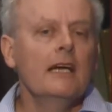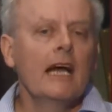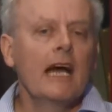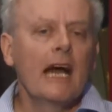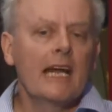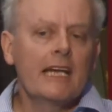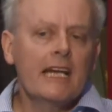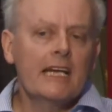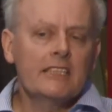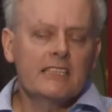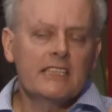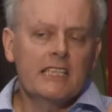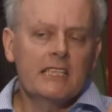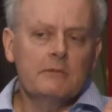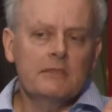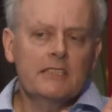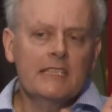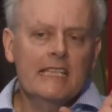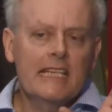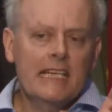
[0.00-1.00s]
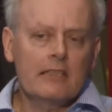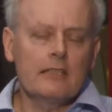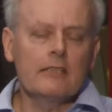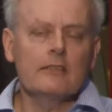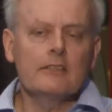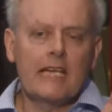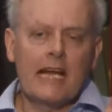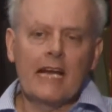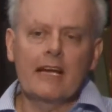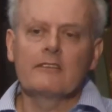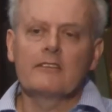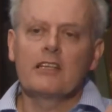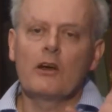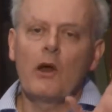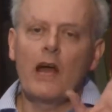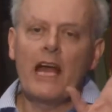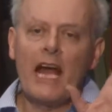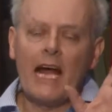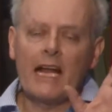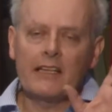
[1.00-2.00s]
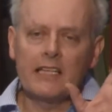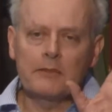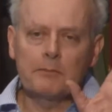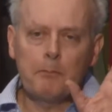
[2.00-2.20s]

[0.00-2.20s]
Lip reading: And there seems little doubt that at the